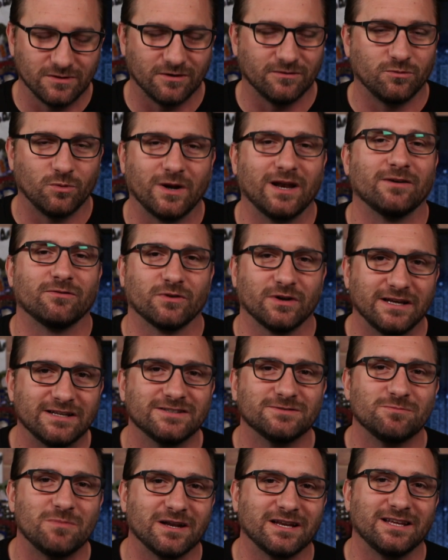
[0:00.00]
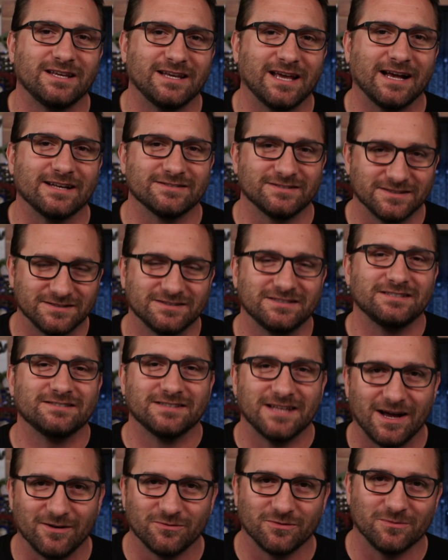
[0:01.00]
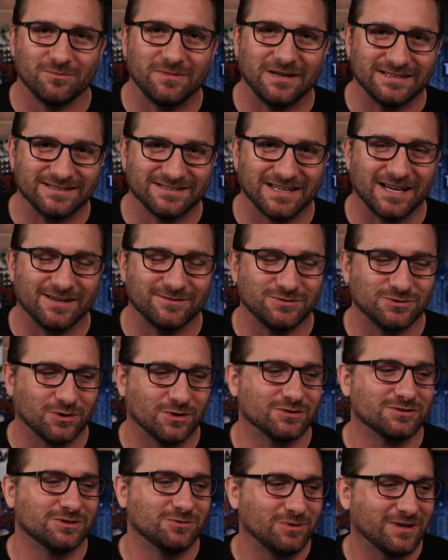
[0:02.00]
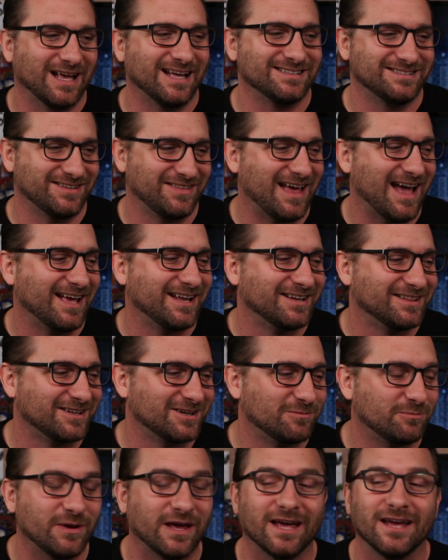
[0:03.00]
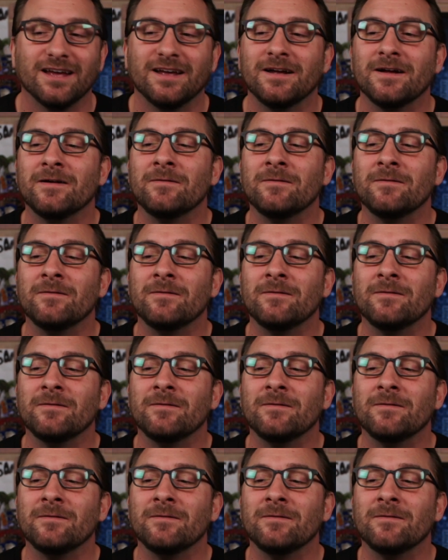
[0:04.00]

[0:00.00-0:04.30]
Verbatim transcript: of whatever his money he has, since he's not from inside of Georgia. We'll get to that in a little bit.